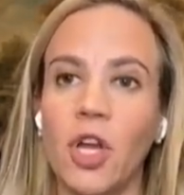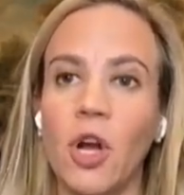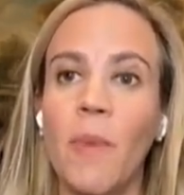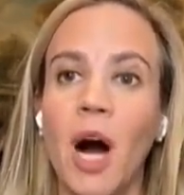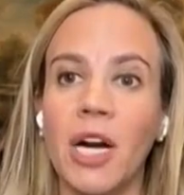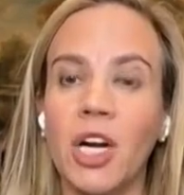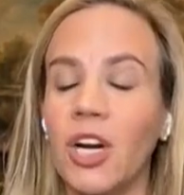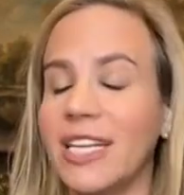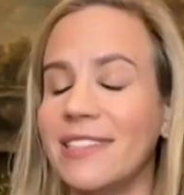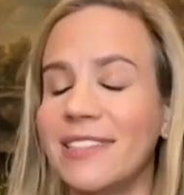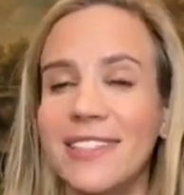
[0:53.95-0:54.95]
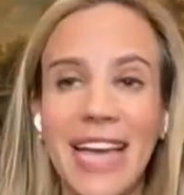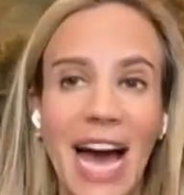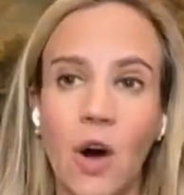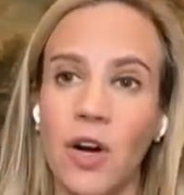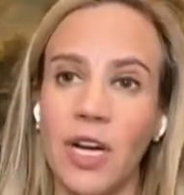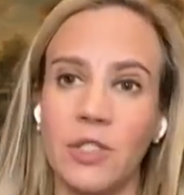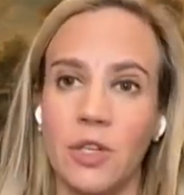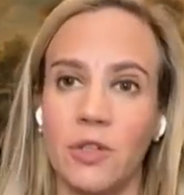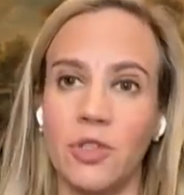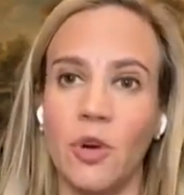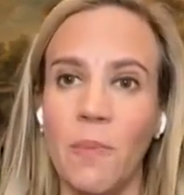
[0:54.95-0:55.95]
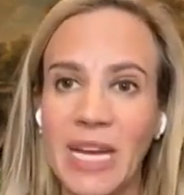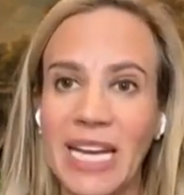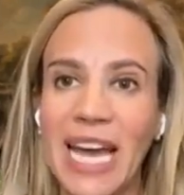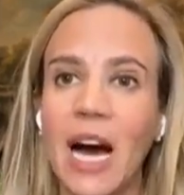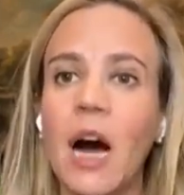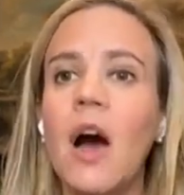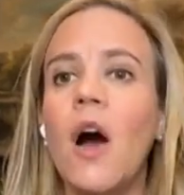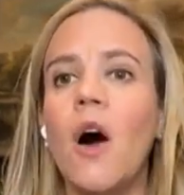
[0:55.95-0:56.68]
They're monitoring, scouring social media,